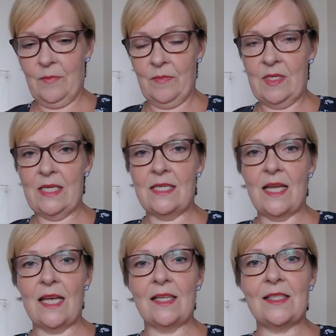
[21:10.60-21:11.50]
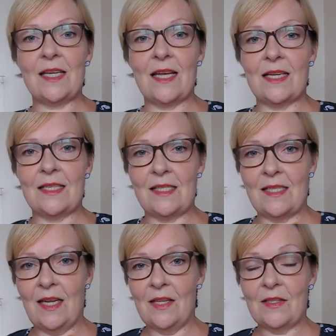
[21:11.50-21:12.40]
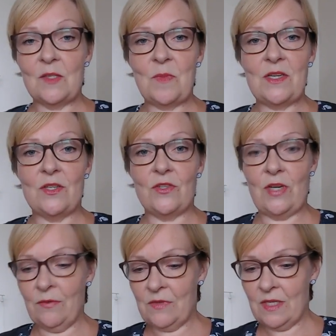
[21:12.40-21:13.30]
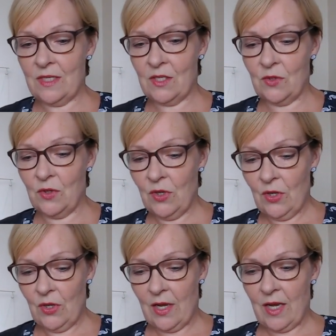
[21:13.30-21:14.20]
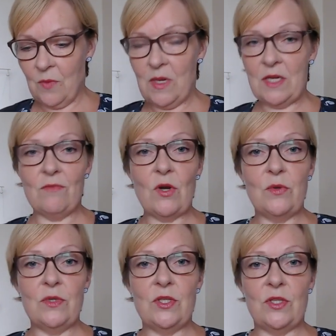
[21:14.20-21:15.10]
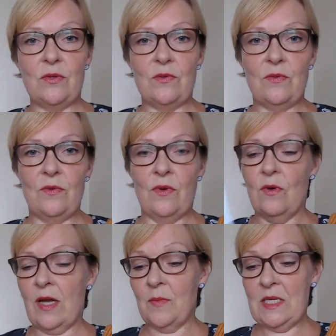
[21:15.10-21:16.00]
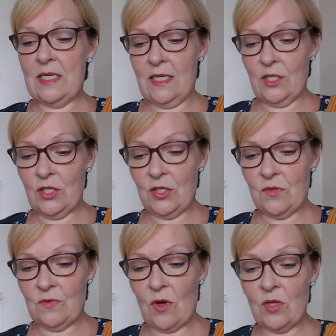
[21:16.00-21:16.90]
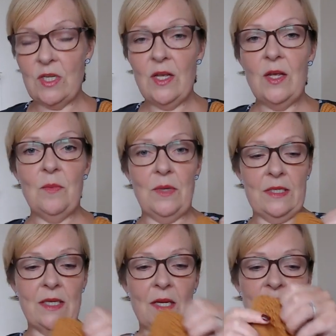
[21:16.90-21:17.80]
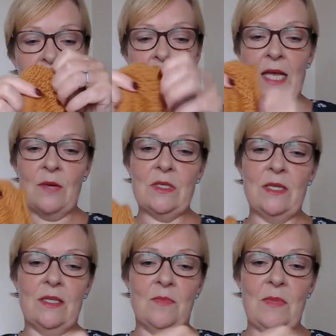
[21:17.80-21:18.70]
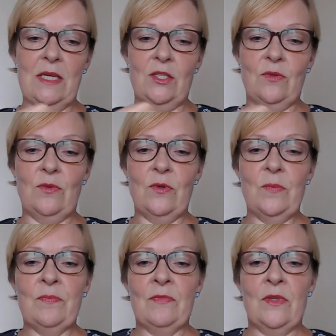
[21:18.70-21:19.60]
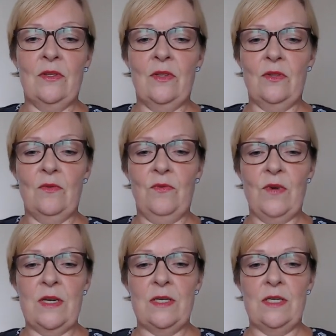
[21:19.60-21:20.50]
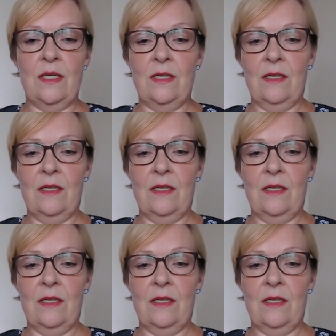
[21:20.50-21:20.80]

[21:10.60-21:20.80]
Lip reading: detailed as the Spindrift as to how many rows or how many stitches you've got, but I'm just counting to make sure that the front,